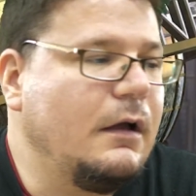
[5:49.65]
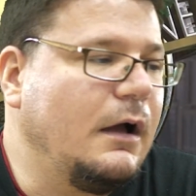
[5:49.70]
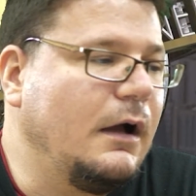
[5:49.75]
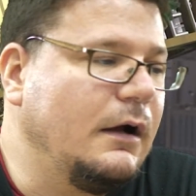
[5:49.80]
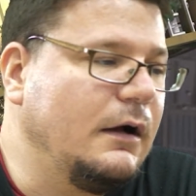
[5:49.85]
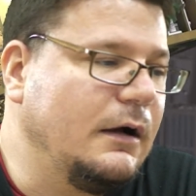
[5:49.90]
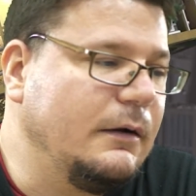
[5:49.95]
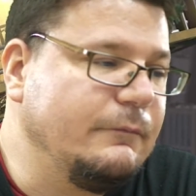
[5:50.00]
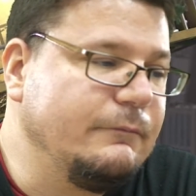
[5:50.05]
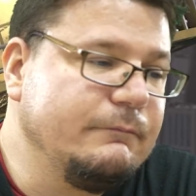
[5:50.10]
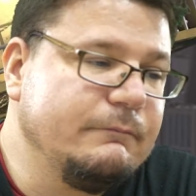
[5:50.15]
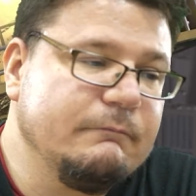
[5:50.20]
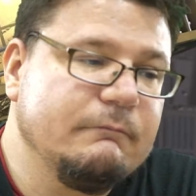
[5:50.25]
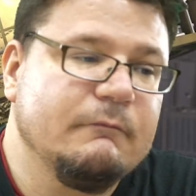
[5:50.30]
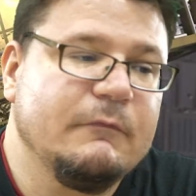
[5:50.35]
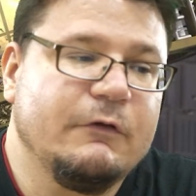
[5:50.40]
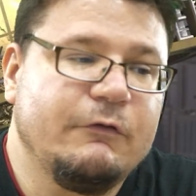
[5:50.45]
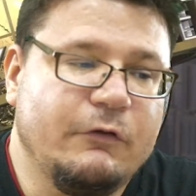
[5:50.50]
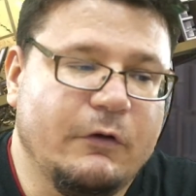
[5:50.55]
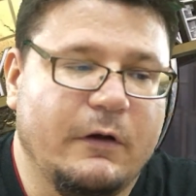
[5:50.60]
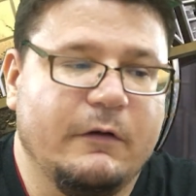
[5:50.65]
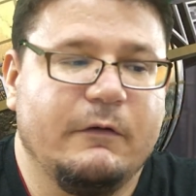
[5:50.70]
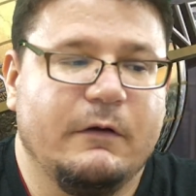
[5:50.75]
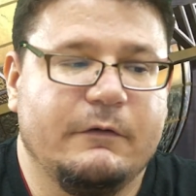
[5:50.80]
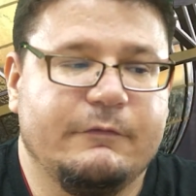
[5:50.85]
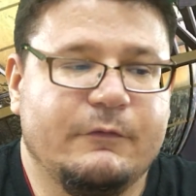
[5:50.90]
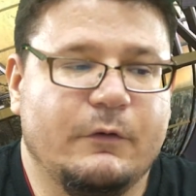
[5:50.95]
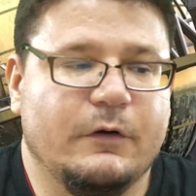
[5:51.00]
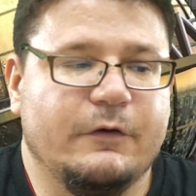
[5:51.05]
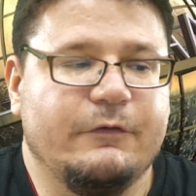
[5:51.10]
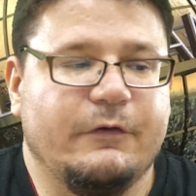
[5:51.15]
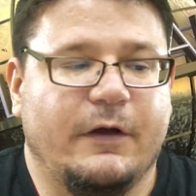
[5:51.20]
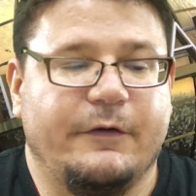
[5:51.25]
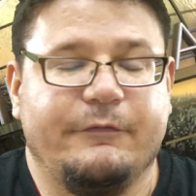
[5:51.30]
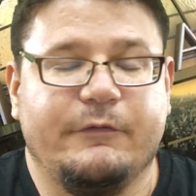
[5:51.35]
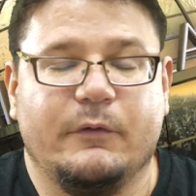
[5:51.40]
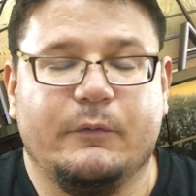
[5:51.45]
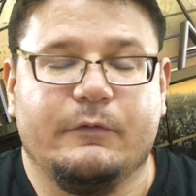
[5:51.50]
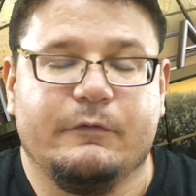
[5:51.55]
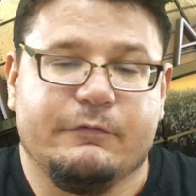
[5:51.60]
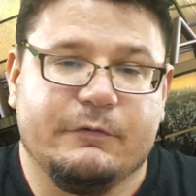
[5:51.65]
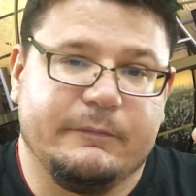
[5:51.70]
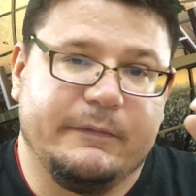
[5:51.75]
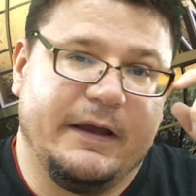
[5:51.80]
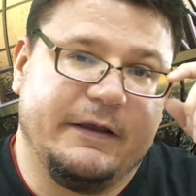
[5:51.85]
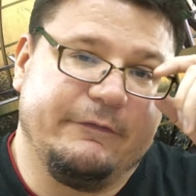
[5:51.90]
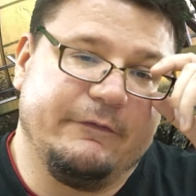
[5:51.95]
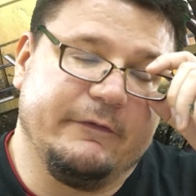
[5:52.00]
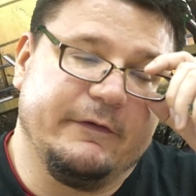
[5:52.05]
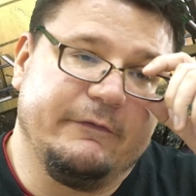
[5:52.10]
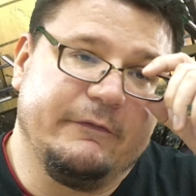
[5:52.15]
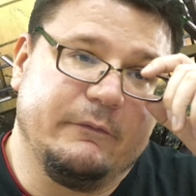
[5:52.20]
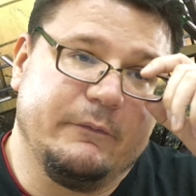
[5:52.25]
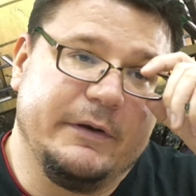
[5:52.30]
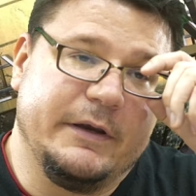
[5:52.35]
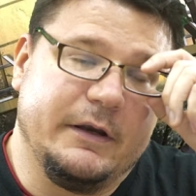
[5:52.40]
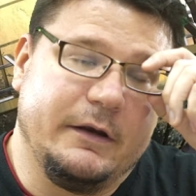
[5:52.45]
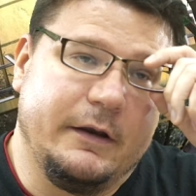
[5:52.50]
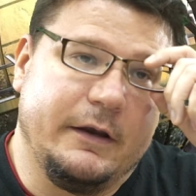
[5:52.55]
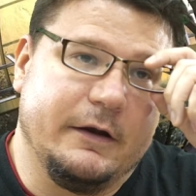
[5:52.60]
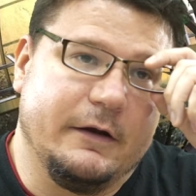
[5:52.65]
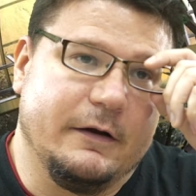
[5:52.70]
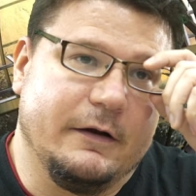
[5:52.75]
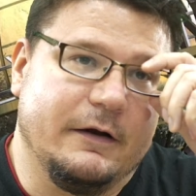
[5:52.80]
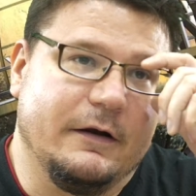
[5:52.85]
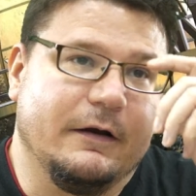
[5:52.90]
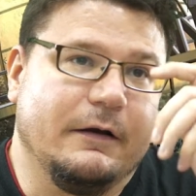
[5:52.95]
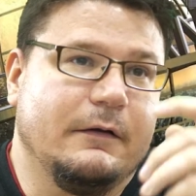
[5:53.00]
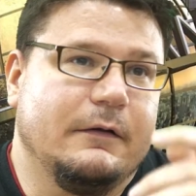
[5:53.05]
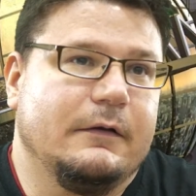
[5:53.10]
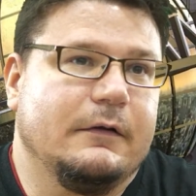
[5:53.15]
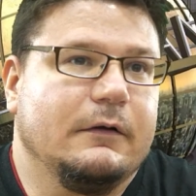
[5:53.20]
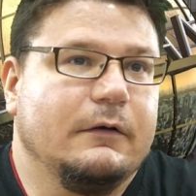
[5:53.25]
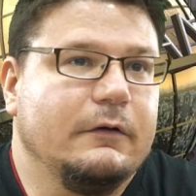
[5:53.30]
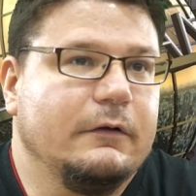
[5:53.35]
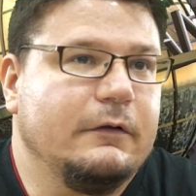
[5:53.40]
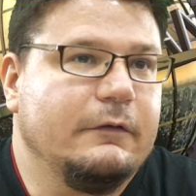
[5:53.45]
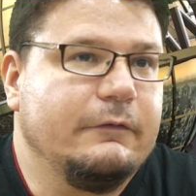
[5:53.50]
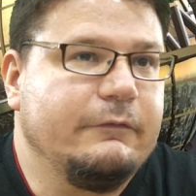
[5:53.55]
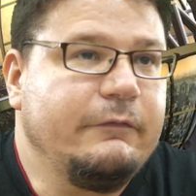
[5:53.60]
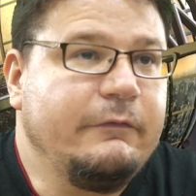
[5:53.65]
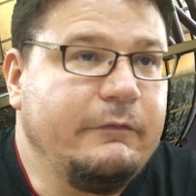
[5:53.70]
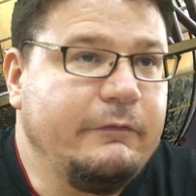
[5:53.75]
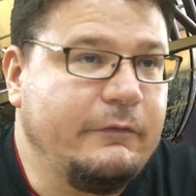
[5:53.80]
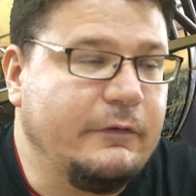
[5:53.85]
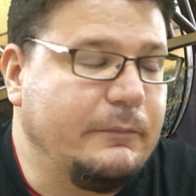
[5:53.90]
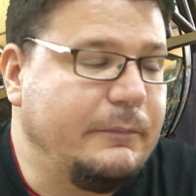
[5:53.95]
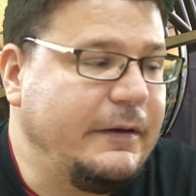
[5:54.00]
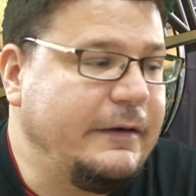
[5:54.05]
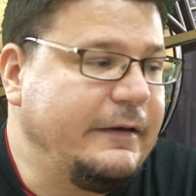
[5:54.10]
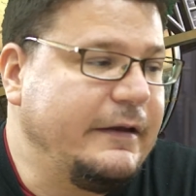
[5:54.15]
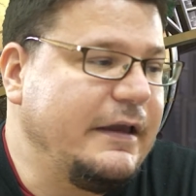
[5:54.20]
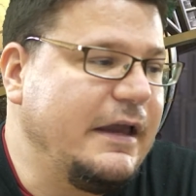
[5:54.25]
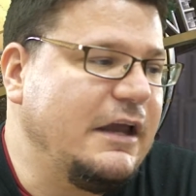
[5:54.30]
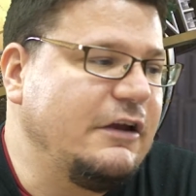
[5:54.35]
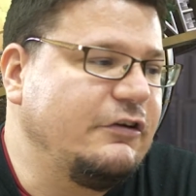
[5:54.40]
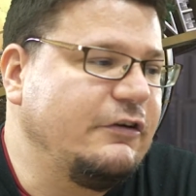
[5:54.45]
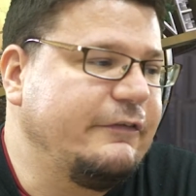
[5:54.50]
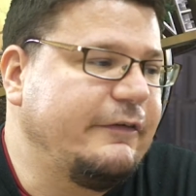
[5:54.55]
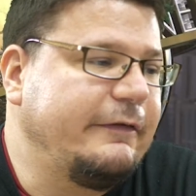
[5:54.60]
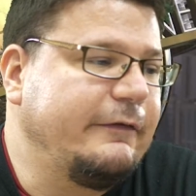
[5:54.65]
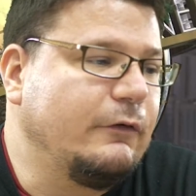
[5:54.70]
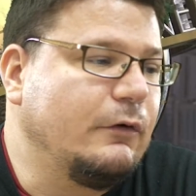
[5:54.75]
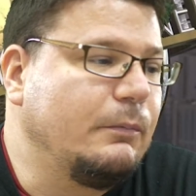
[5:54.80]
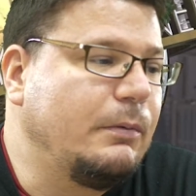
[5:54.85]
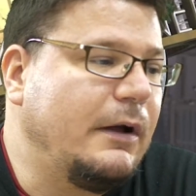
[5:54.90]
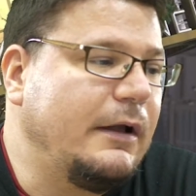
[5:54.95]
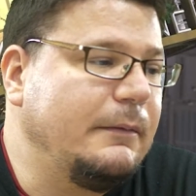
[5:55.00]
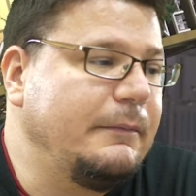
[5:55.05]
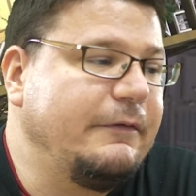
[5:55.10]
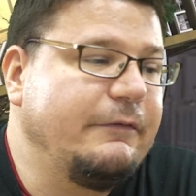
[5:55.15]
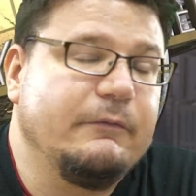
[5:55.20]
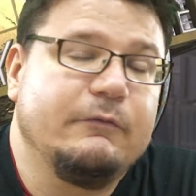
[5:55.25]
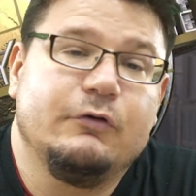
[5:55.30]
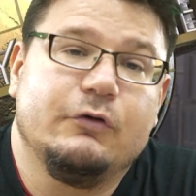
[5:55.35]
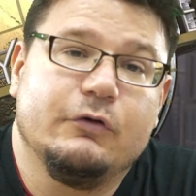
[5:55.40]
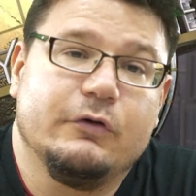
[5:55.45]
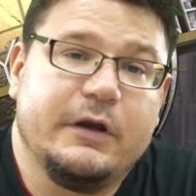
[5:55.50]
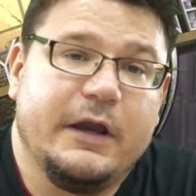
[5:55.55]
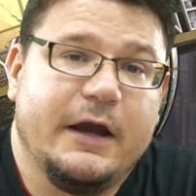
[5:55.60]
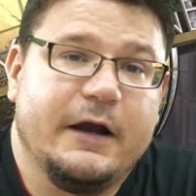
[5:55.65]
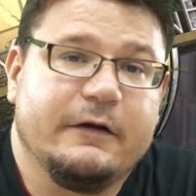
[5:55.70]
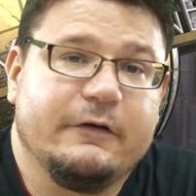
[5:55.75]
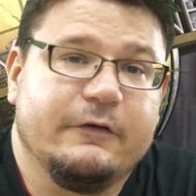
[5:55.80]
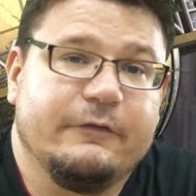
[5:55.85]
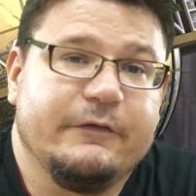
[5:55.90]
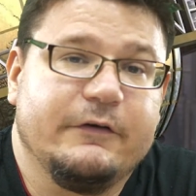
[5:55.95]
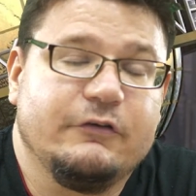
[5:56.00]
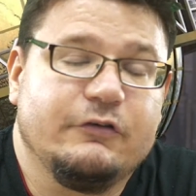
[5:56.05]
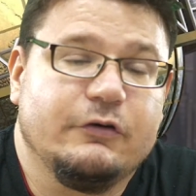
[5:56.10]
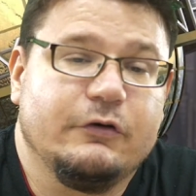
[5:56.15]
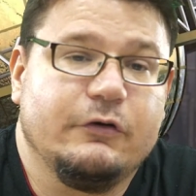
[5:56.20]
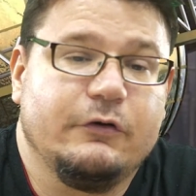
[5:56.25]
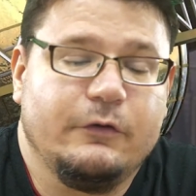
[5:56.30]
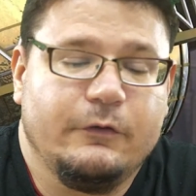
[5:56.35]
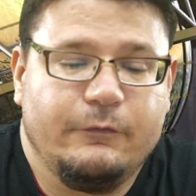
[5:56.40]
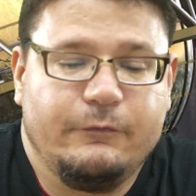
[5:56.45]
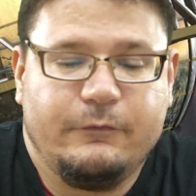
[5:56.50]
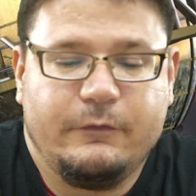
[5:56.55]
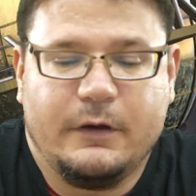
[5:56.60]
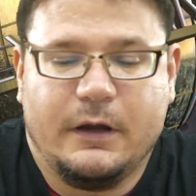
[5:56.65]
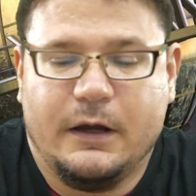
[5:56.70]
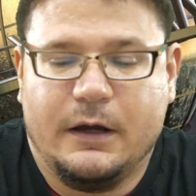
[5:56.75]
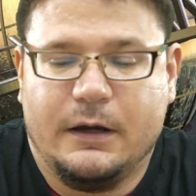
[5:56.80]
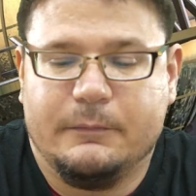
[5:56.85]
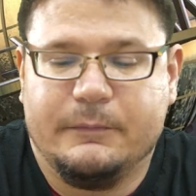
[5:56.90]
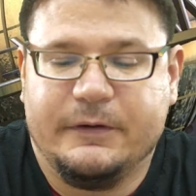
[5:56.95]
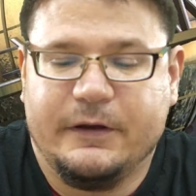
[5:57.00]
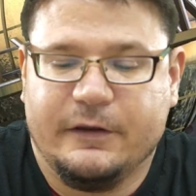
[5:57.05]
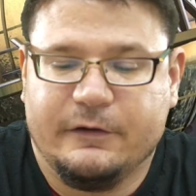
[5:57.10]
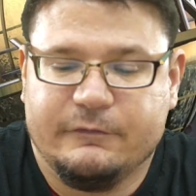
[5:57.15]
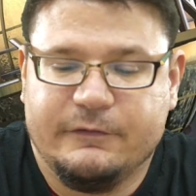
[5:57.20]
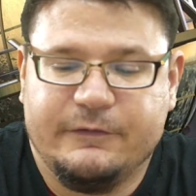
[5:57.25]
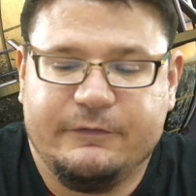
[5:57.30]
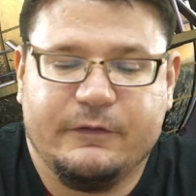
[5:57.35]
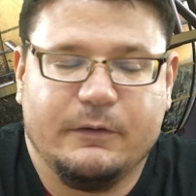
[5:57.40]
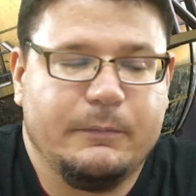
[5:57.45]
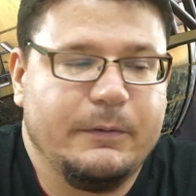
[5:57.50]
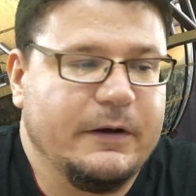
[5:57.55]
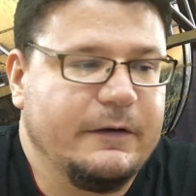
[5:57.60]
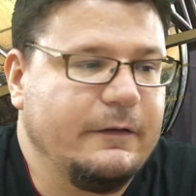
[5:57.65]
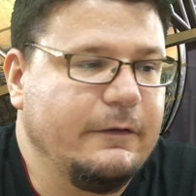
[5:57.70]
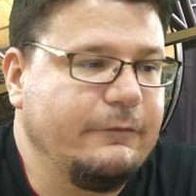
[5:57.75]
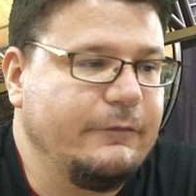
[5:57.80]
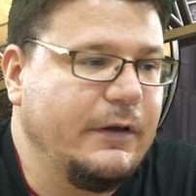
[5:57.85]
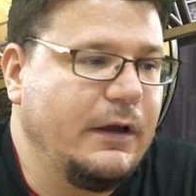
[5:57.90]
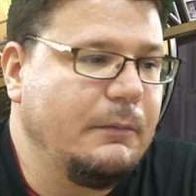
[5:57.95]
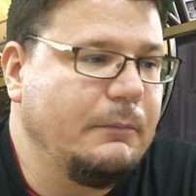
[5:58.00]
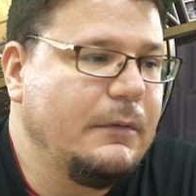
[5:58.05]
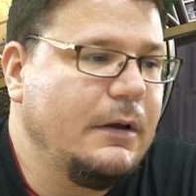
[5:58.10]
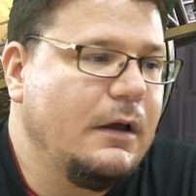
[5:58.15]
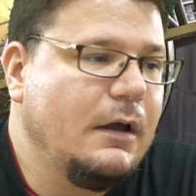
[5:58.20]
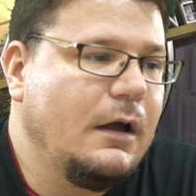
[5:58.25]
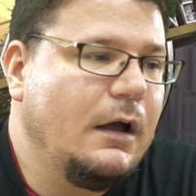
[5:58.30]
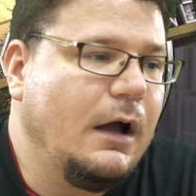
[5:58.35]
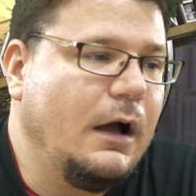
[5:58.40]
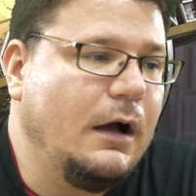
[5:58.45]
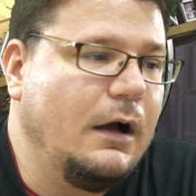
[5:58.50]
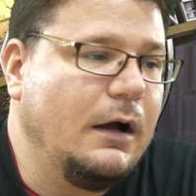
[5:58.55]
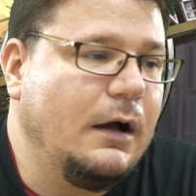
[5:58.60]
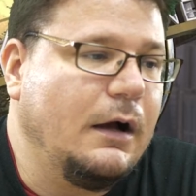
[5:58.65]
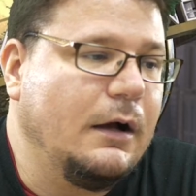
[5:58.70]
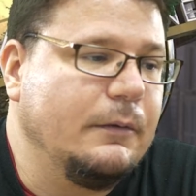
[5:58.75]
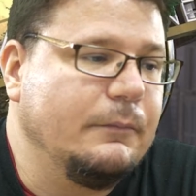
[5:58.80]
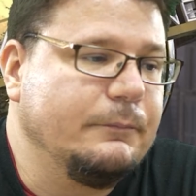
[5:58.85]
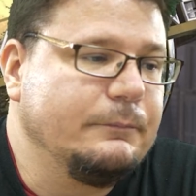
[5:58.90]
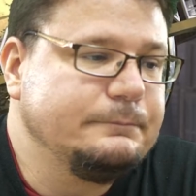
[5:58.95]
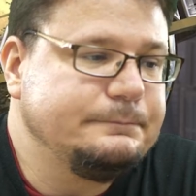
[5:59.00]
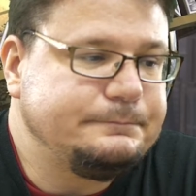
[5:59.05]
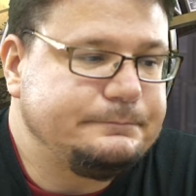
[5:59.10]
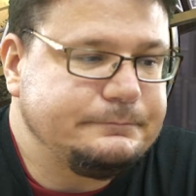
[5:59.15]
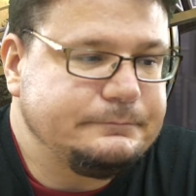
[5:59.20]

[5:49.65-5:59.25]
Um, so of course, also from that solicit, we can hear some indications that there will probably be some new characters introduced. Um, another reason to pick this up. Um,